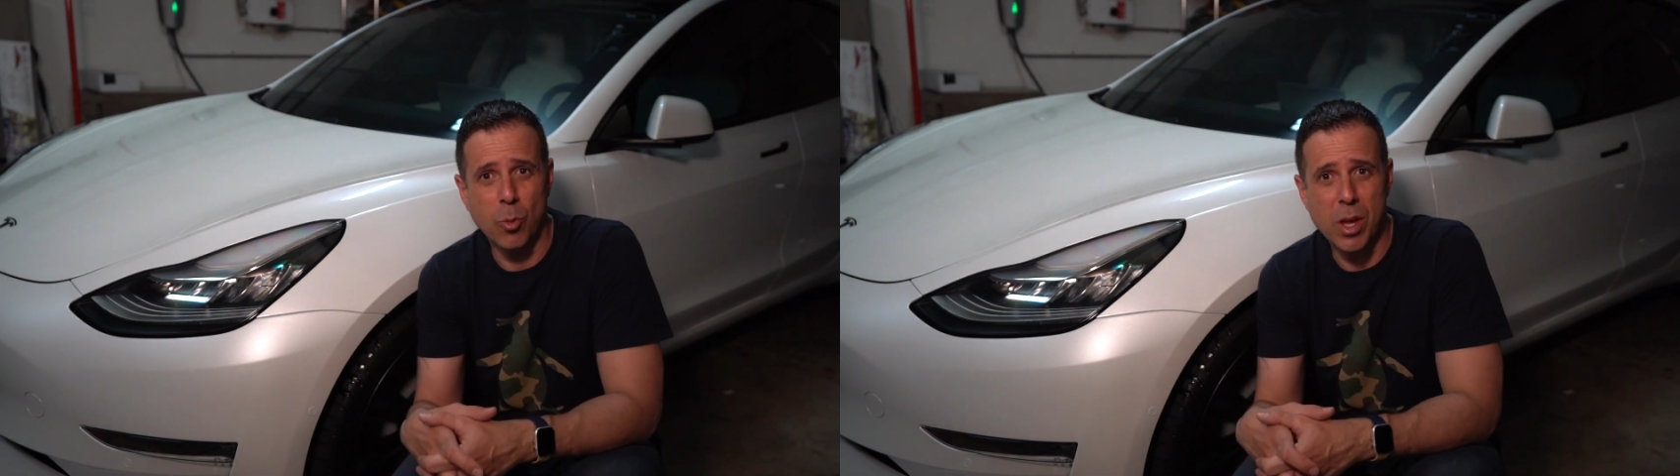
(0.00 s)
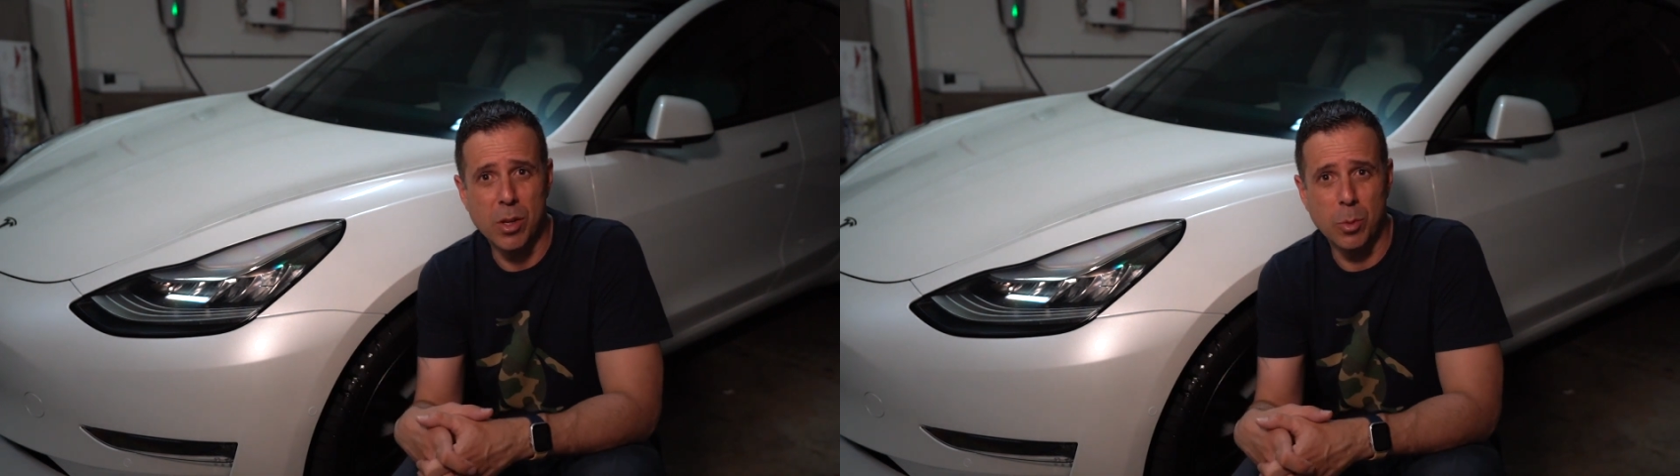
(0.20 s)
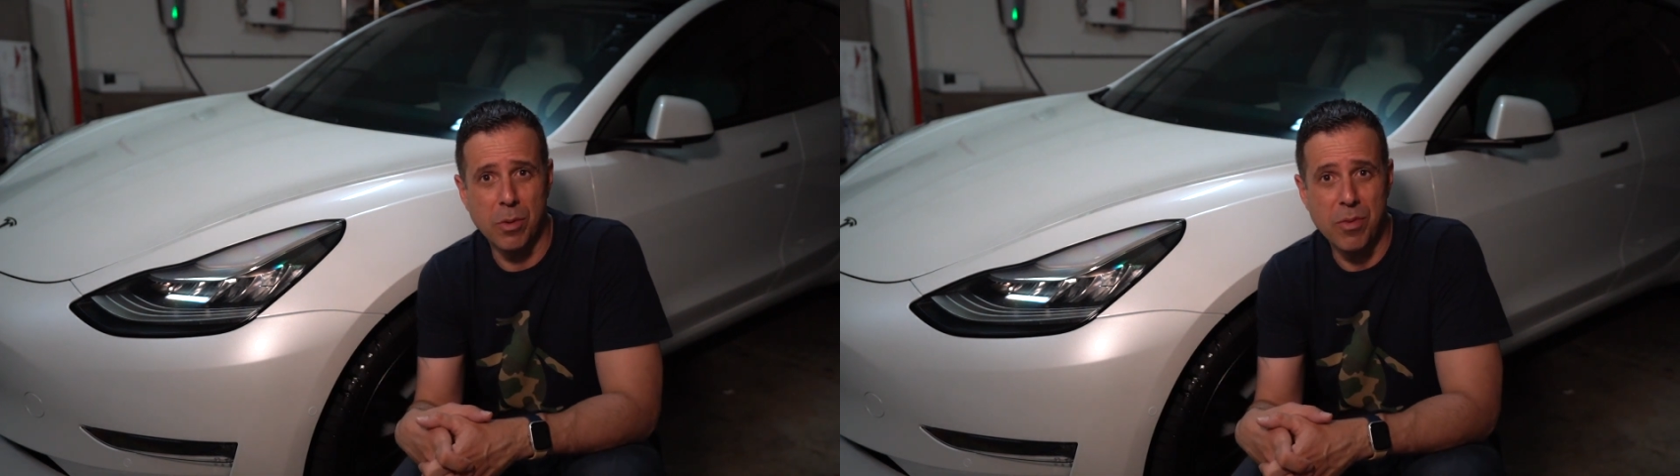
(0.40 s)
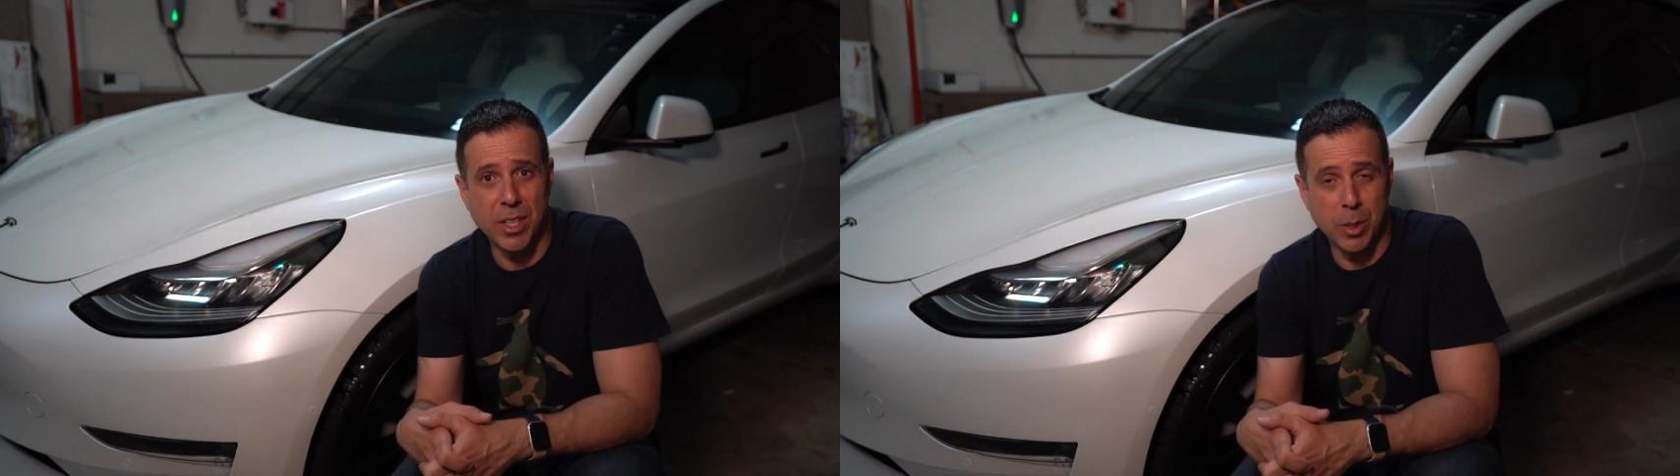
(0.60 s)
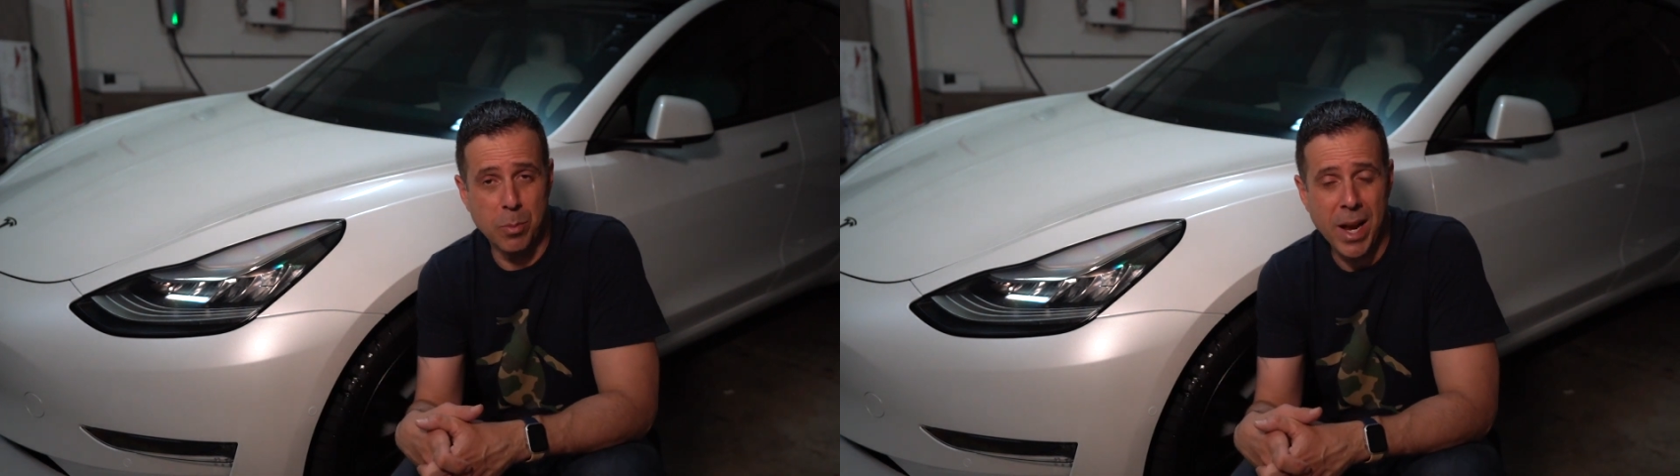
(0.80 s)
weather would
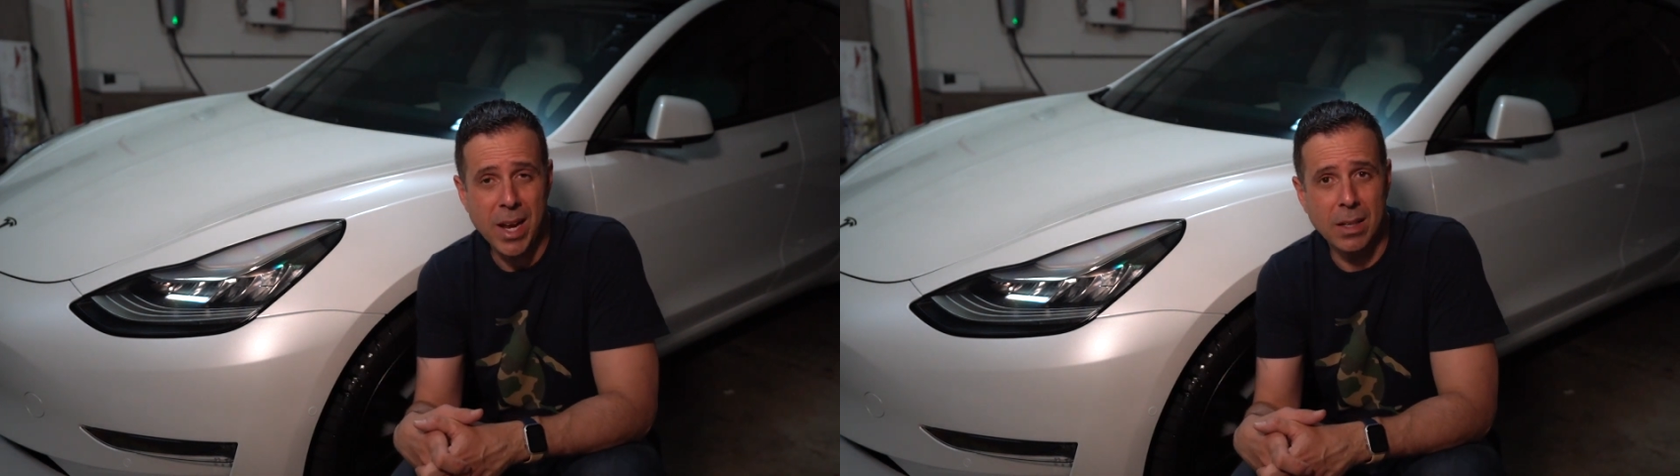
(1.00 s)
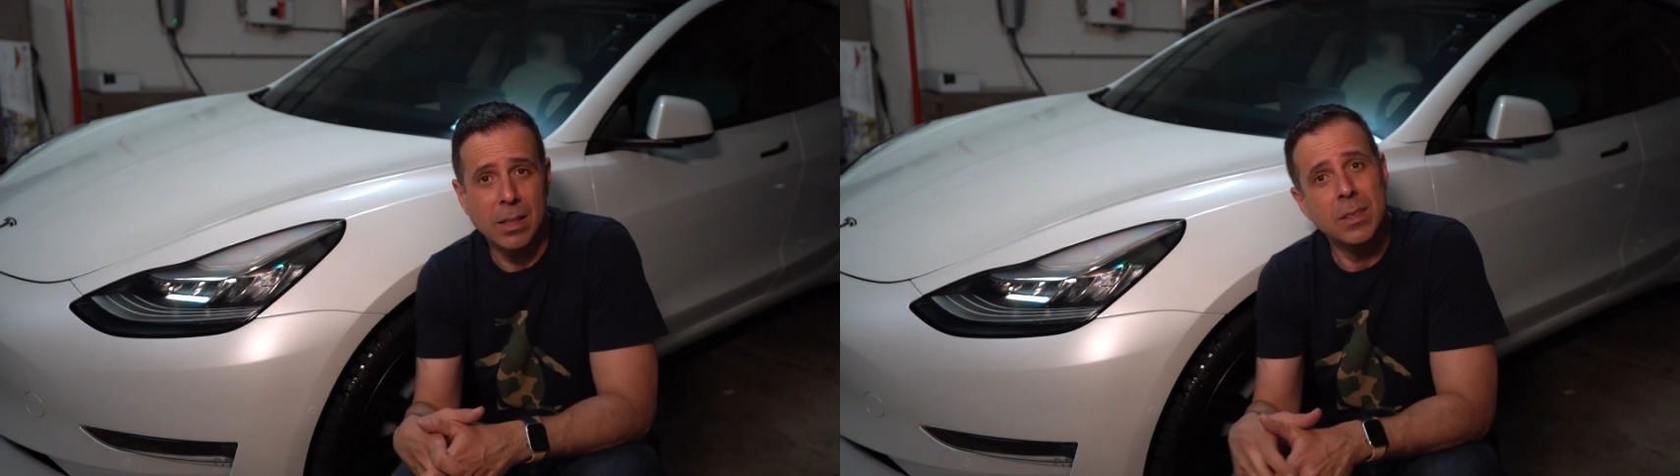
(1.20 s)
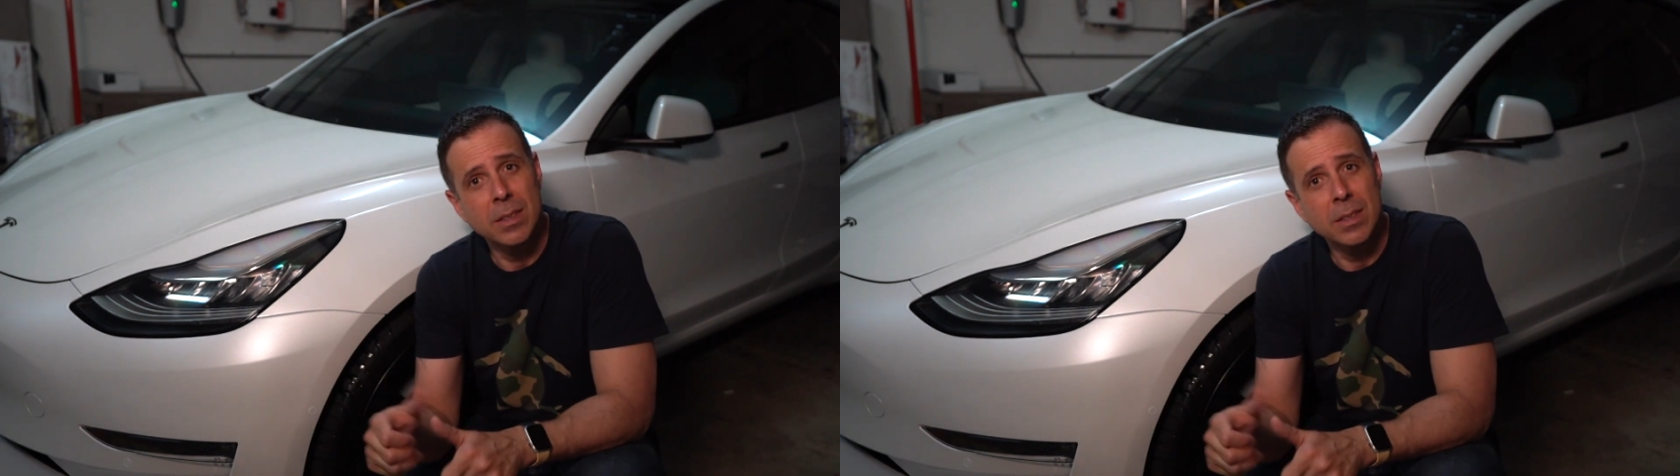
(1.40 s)
affect your paint,